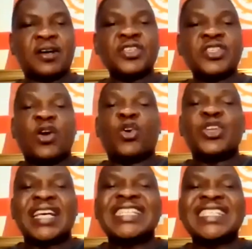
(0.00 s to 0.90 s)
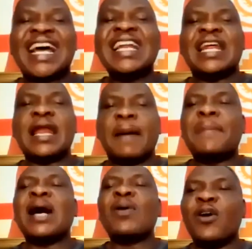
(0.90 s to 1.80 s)
because they understand the
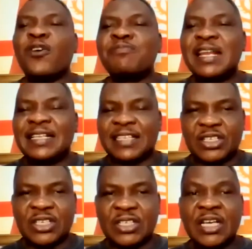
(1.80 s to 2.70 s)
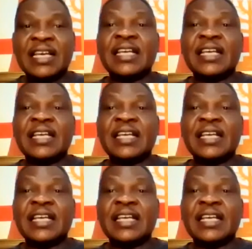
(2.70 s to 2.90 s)
power of meditation.